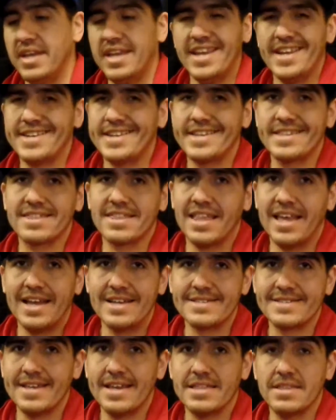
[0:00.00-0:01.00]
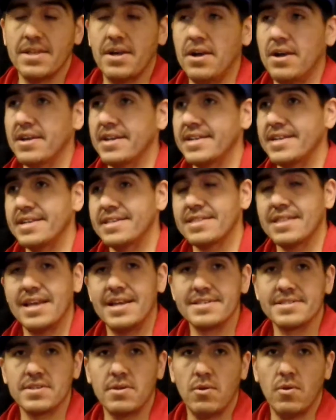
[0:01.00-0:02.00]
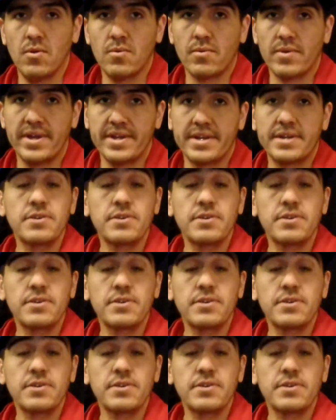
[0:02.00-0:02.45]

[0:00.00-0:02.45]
It didn't last that long. It didn't last the whole run.